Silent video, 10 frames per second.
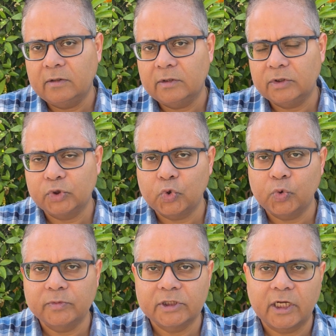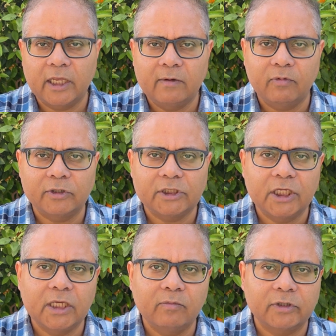Zoom, Skype or
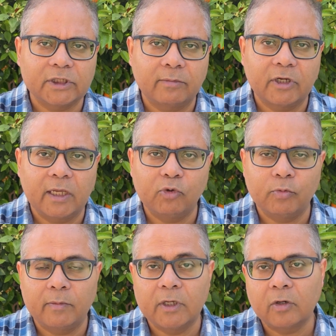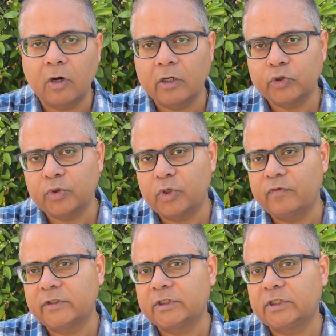Team, or sometime you may be called to the
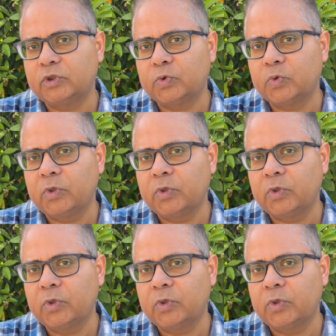university to